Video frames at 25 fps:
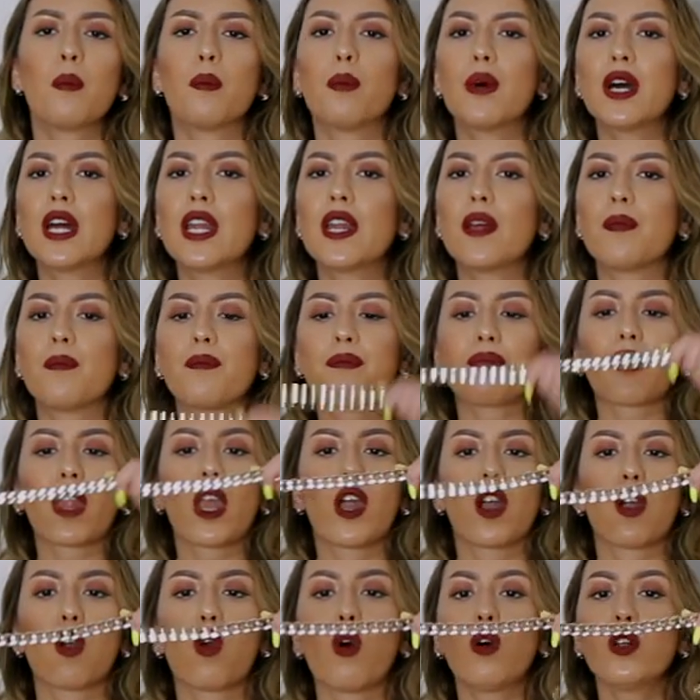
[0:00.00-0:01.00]
But
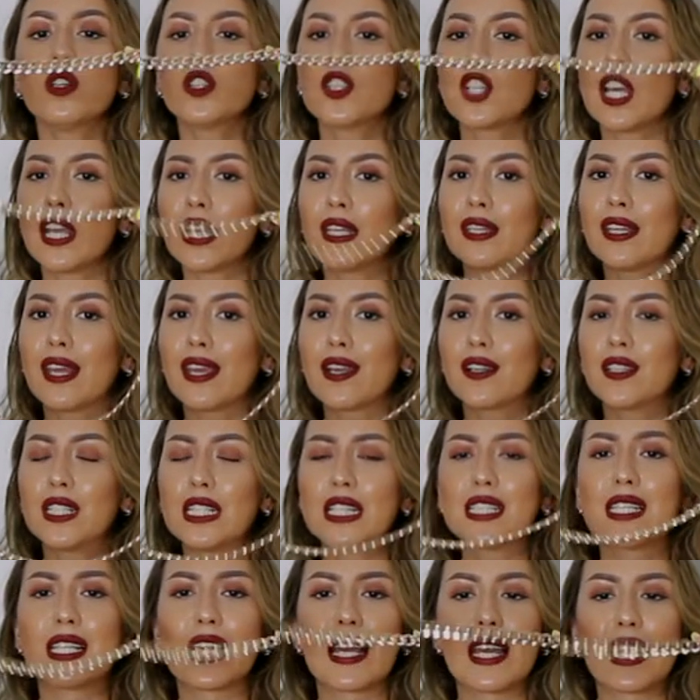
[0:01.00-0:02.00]
gold chain
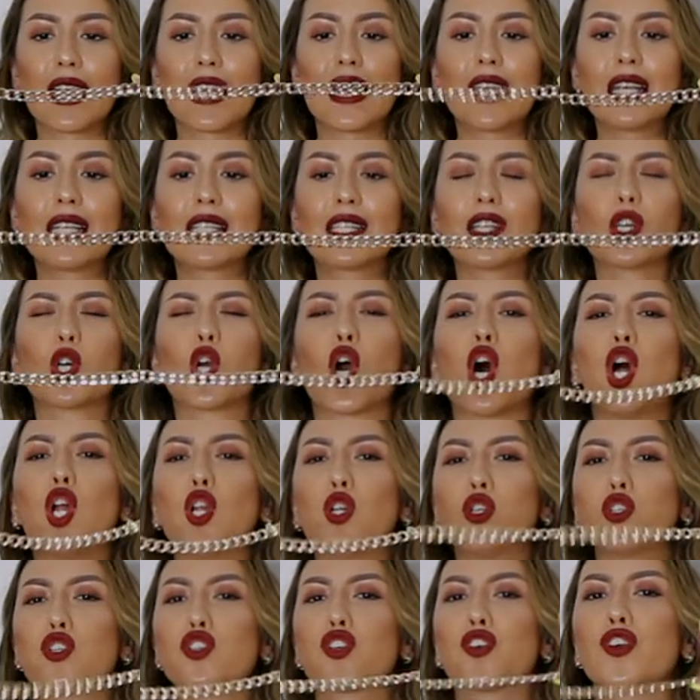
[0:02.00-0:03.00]
necklace is a
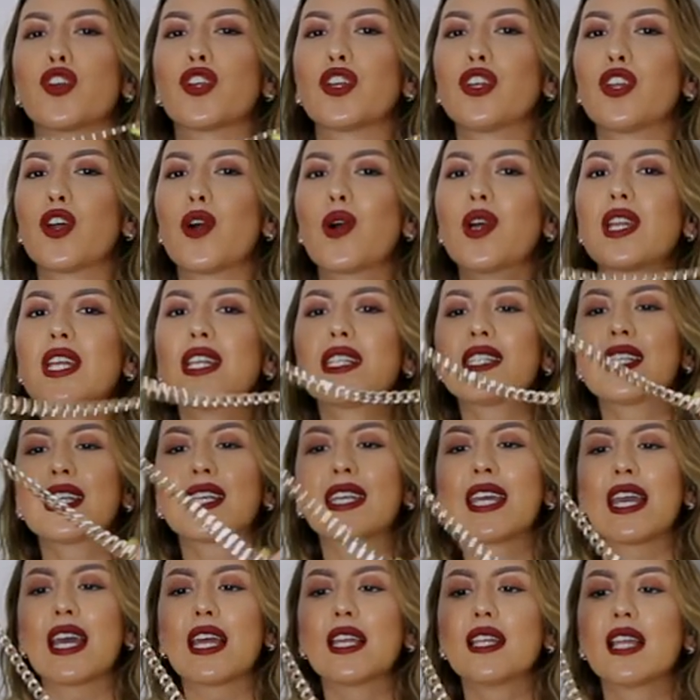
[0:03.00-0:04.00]
culture, you know, and it's
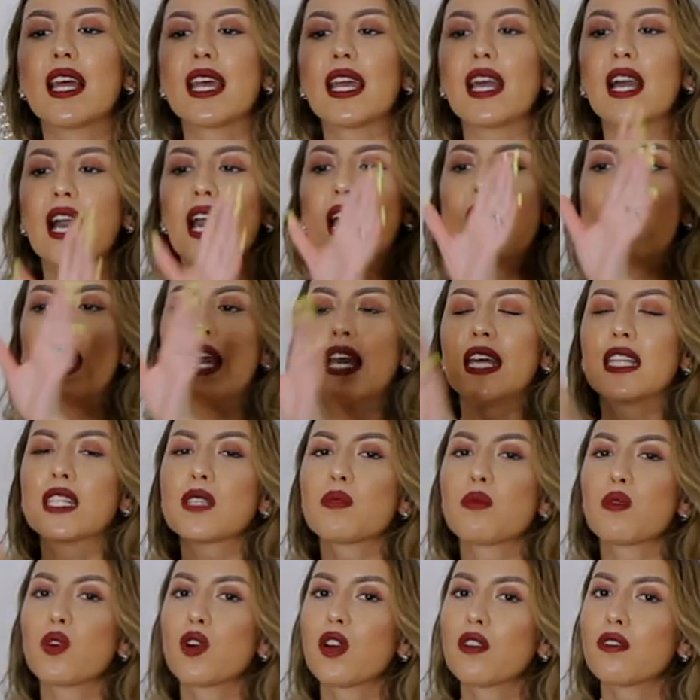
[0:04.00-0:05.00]
again like it's
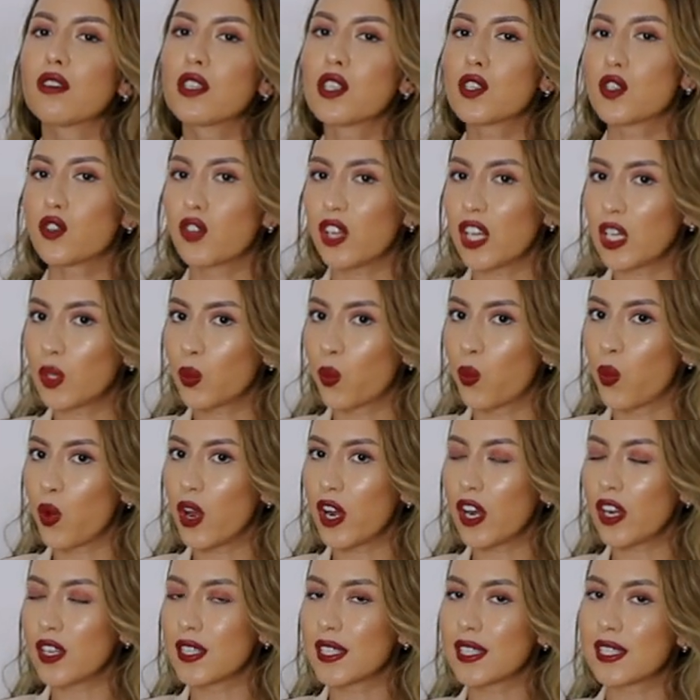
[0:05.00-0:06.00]
a more of a
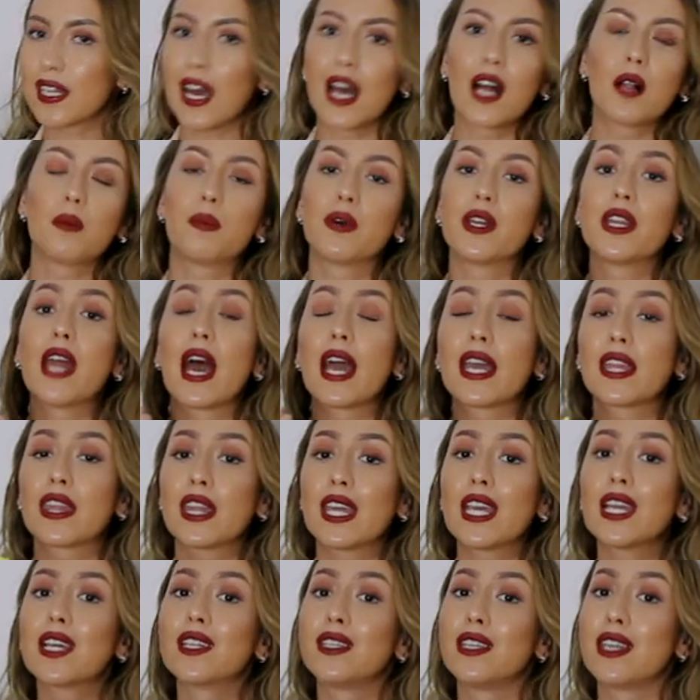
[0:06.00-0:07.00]
streetwear style, but I
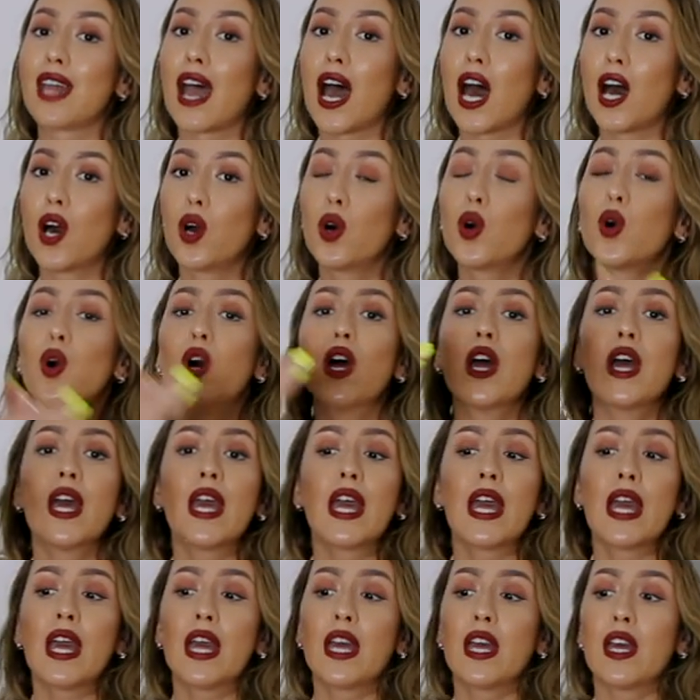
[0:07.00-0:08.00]
think now
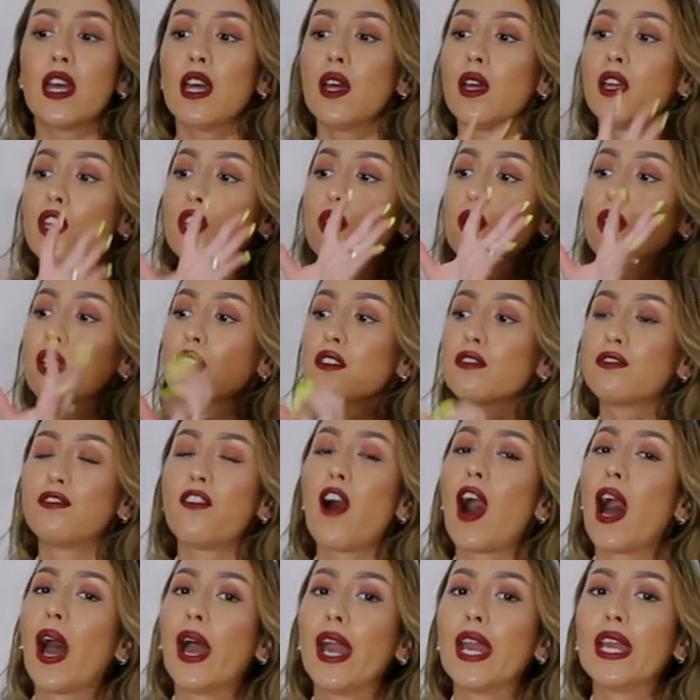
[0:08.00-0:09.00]
you can
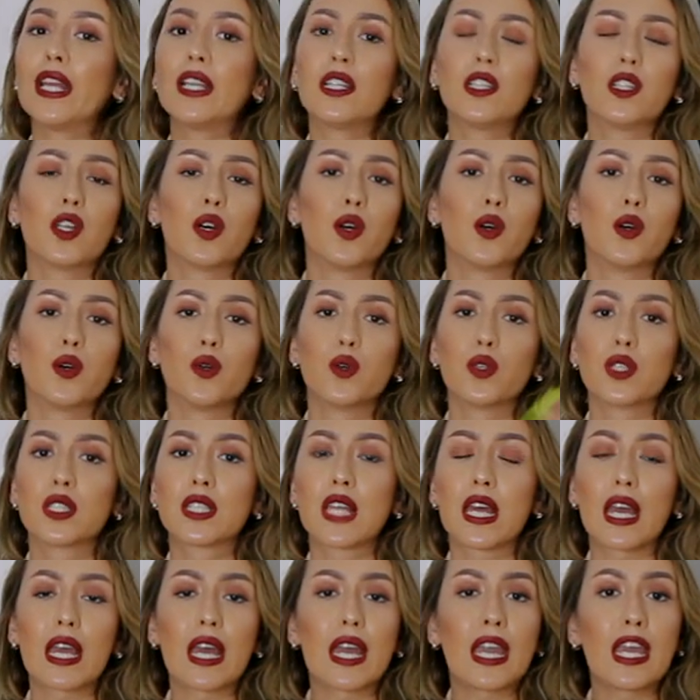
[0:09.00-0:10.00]
find those
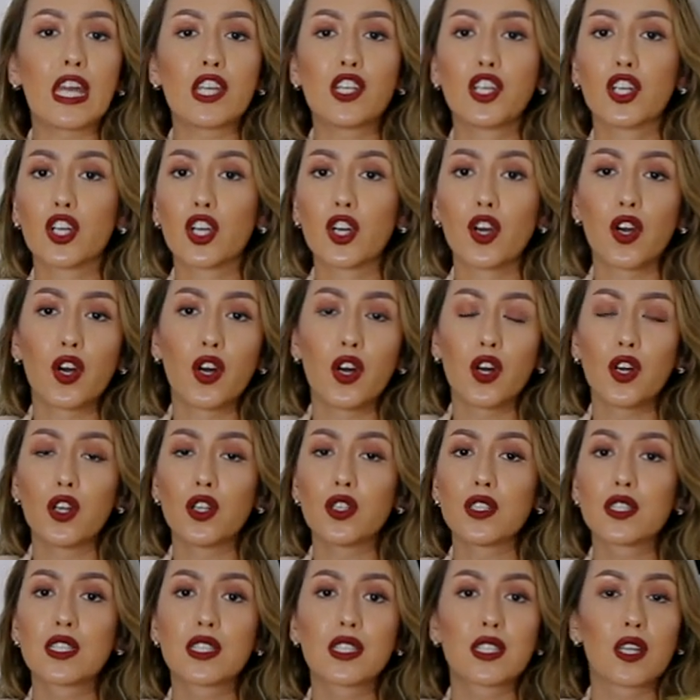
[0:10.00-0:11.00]
it
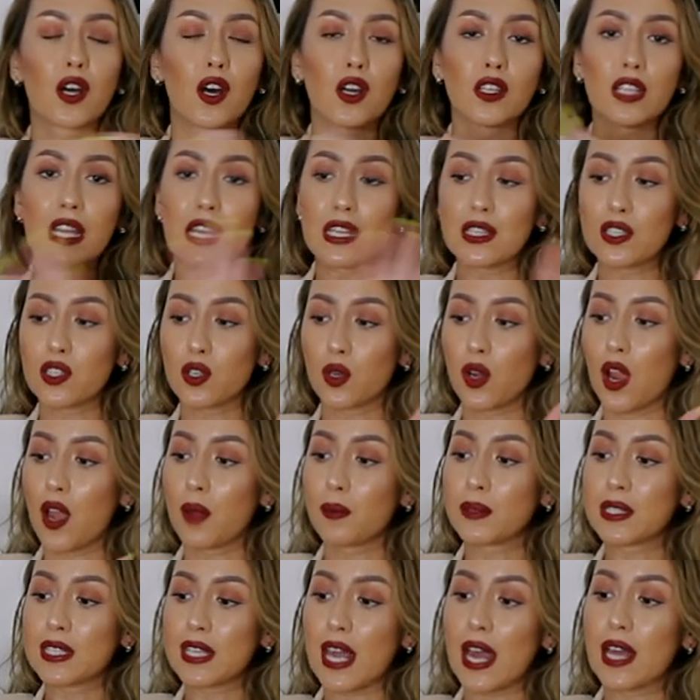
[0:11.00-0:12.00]
girls on
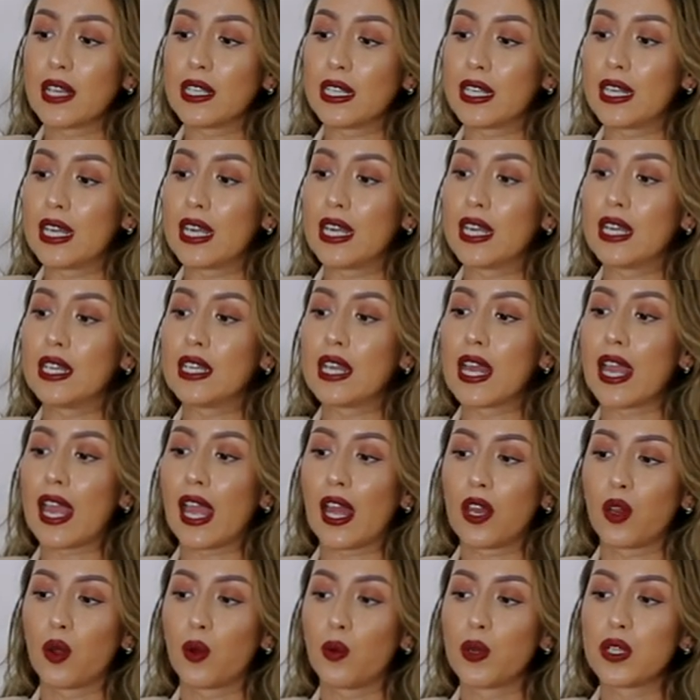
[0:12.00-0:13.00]
Instagram styling it
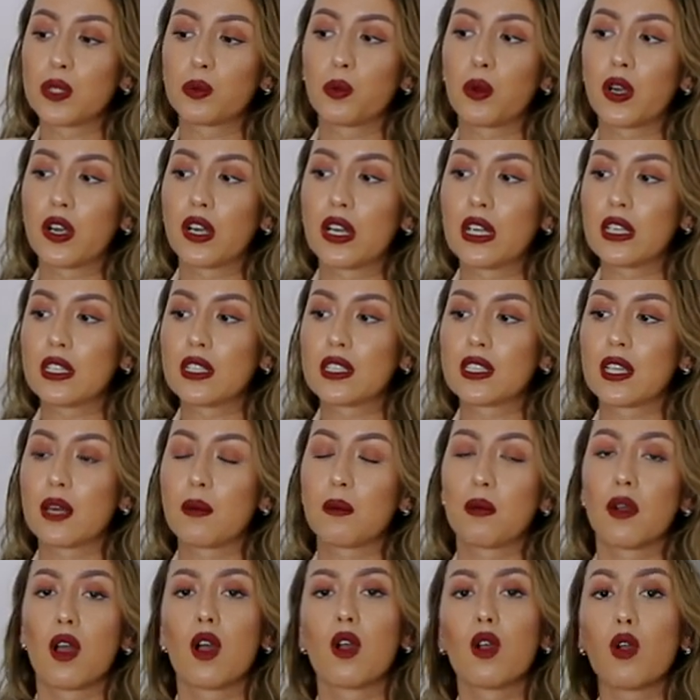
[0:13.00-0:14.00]
and always wearing
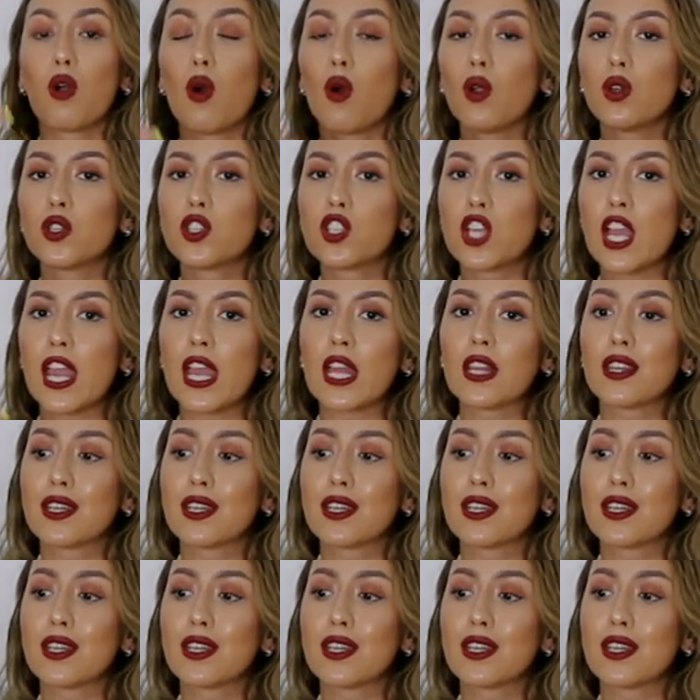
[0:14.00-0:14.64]
some gold chain.